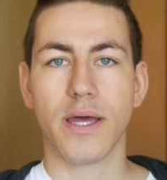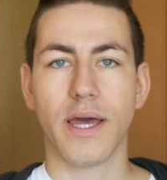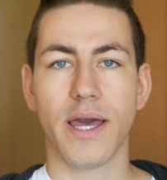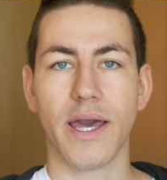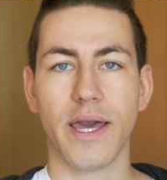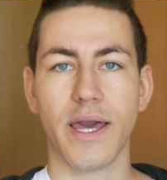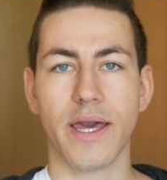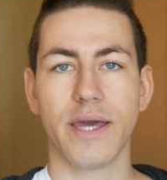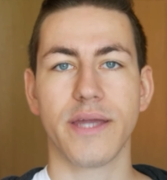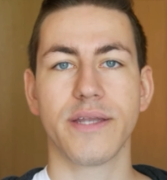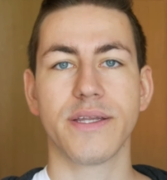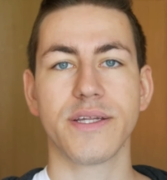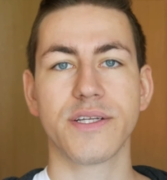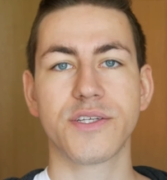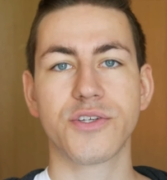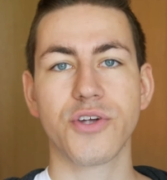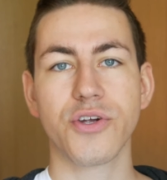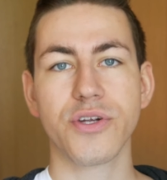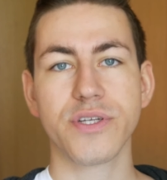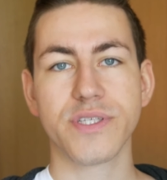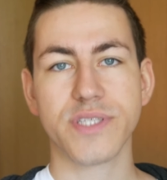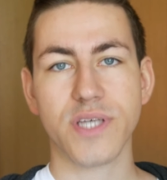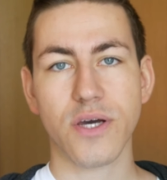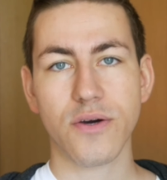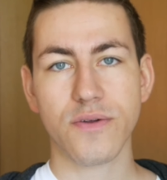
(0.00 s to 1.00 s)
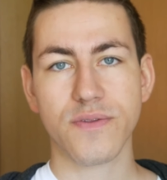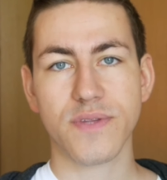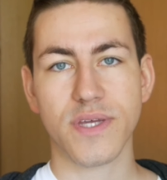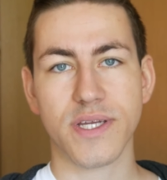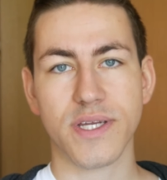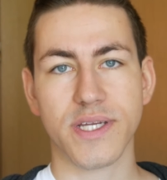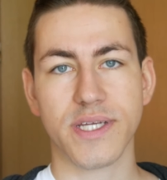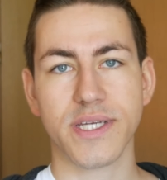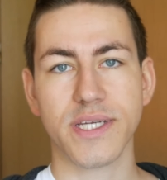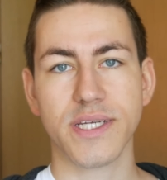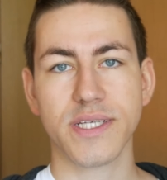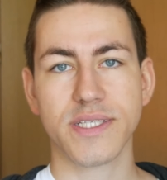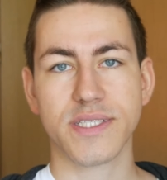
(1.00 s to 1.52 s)
And it turns out
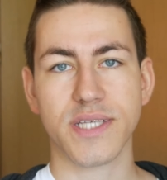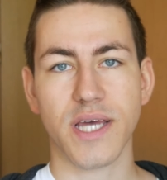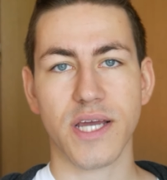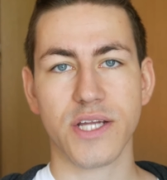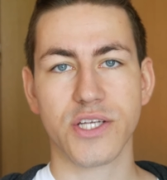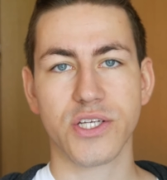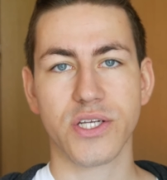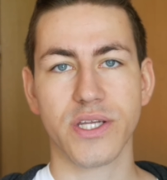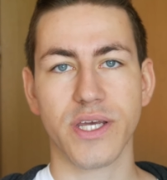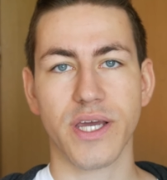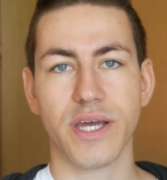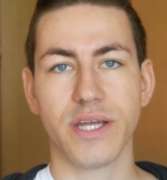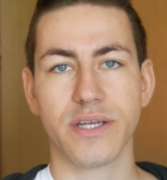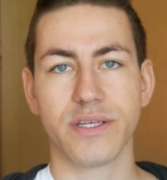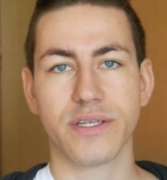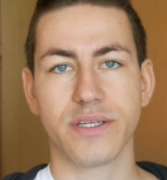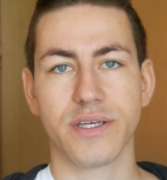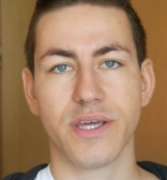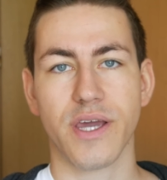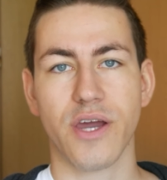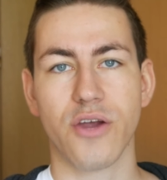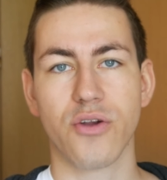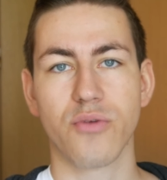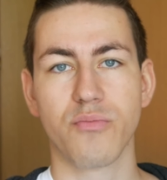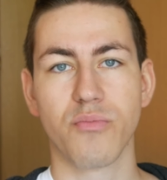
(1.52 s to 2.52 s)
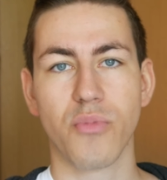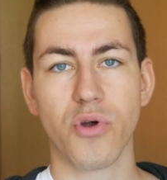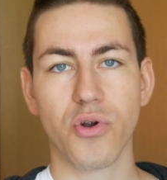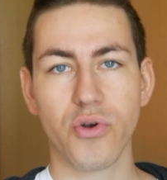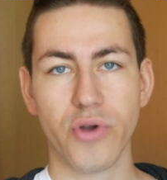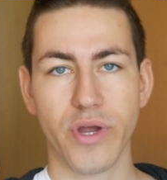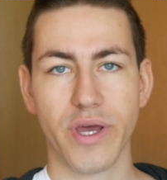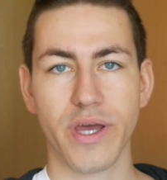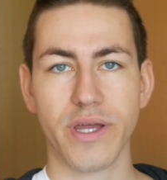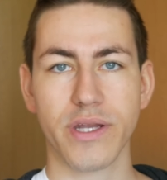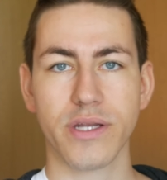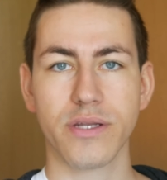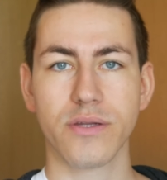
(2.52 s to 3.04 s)
that he's actually at Kaer
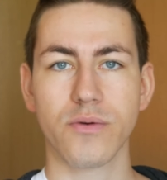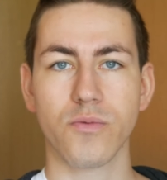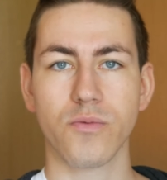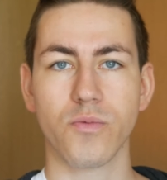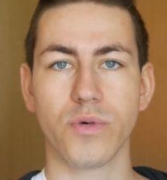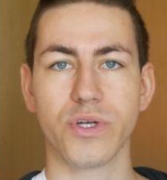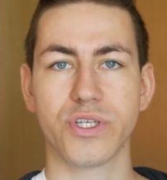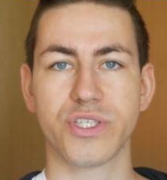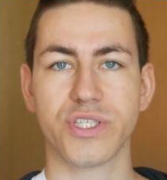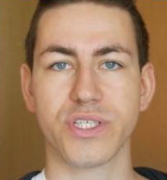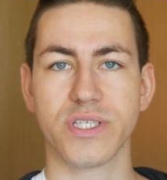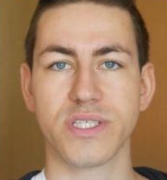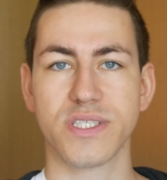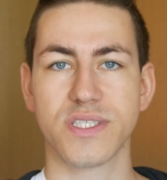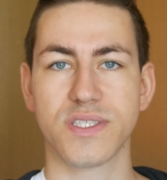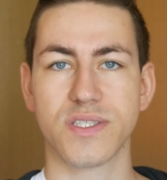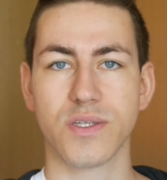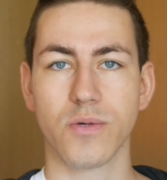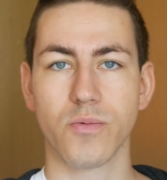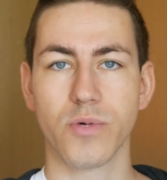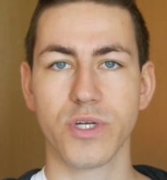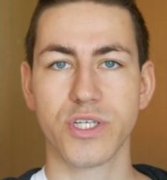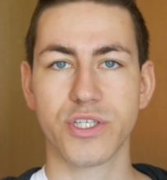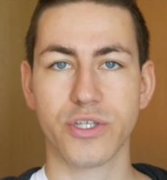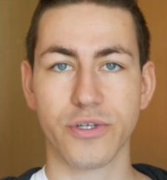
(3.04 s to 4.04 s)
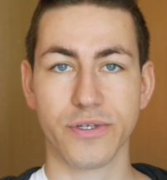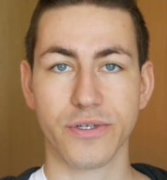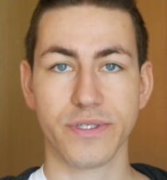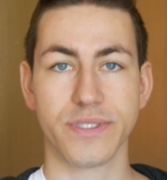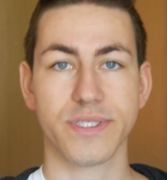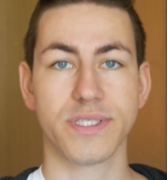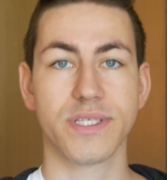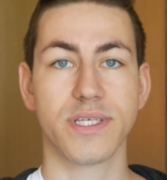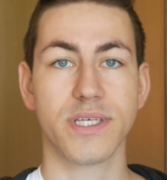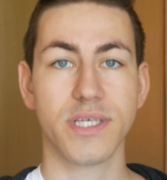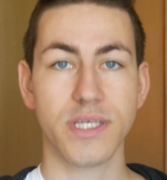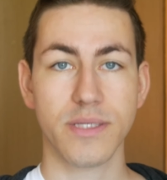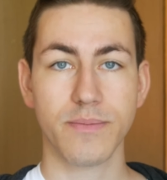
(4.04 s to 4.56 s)
Morhen, which is the
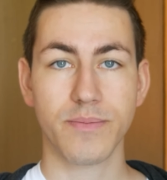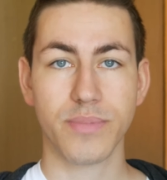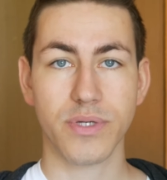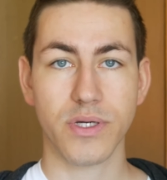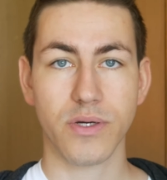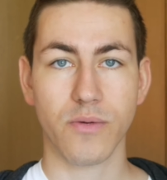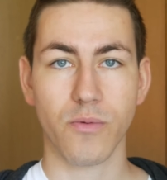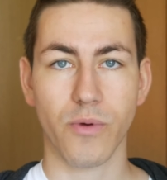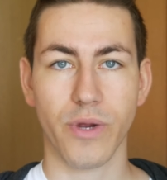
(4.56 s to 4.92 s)
Witcher's keep,